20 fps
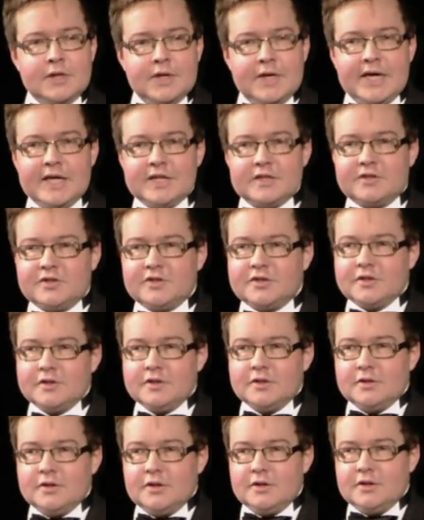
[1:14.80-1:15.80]
It's
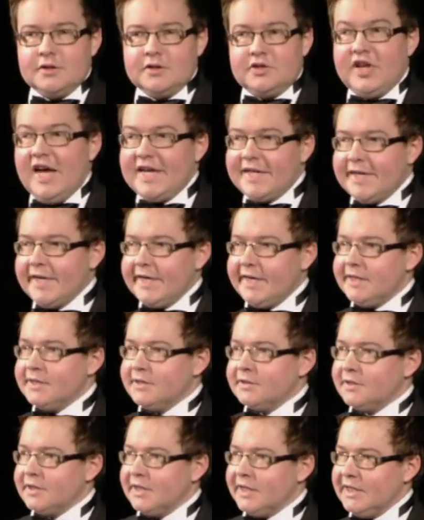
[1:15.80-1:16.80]
deadly,
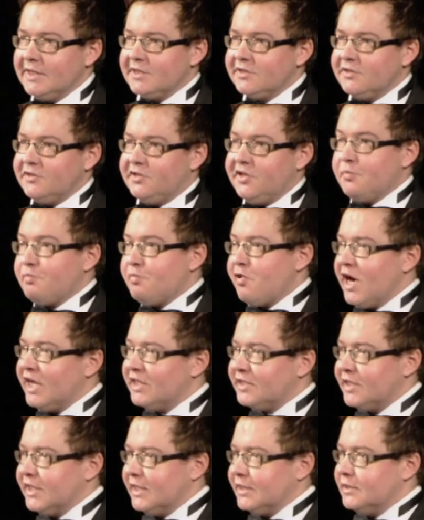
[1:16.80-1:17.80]
it's
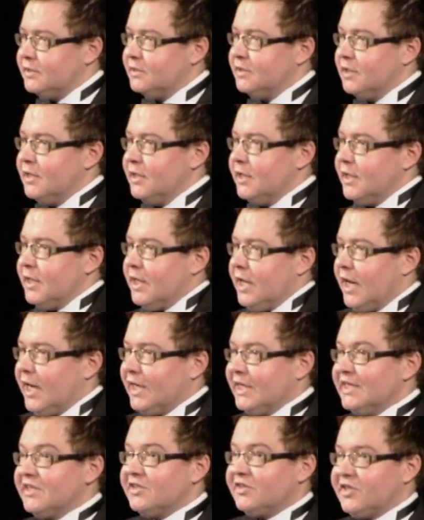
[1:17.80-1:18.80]
depressing,
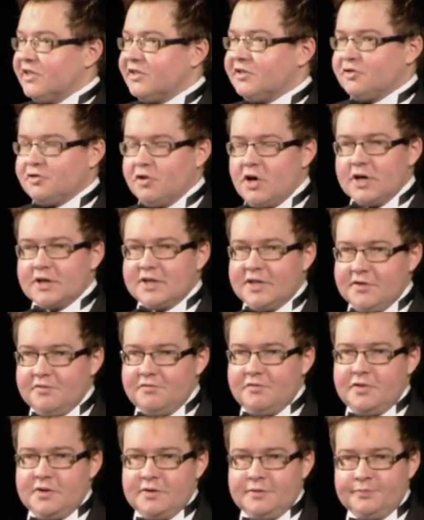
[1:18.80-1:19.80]
and it's destructive.
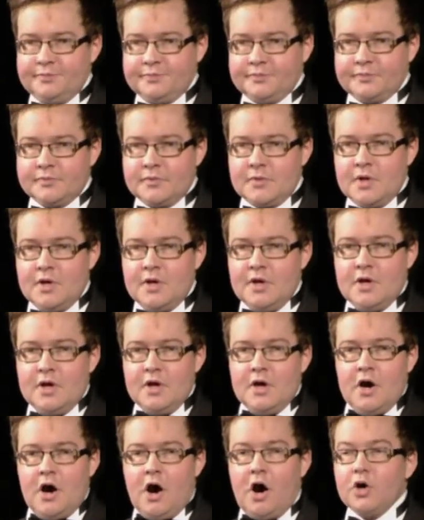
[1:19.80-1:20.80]

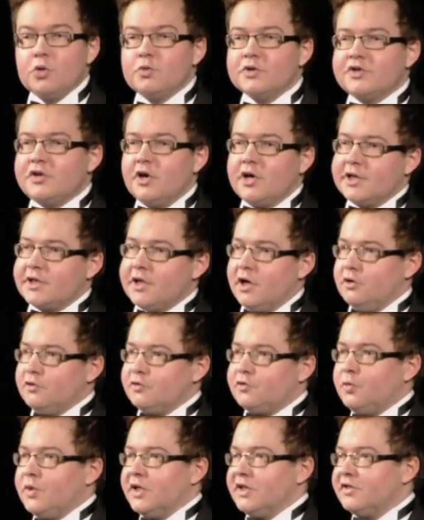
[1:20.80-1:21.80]
I was
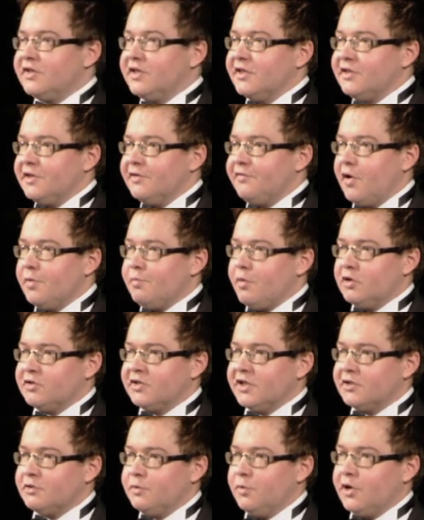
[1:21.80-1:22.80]
diagnosed with cystic
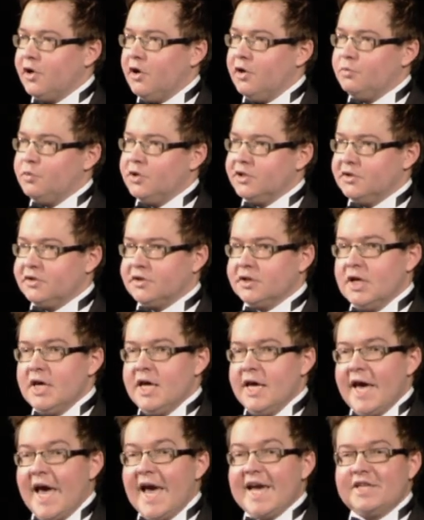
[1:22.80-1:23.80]
fibrosis when I was
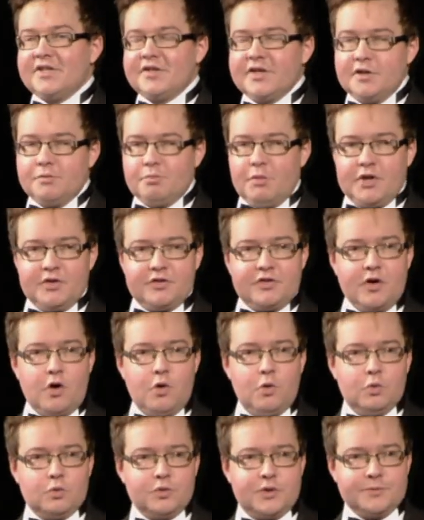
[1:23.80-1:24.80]
18 months
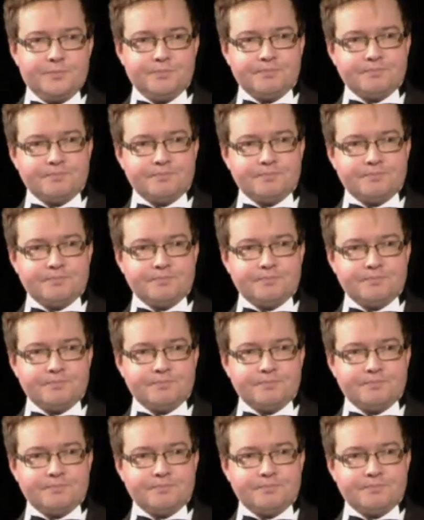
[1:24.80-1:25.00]
old,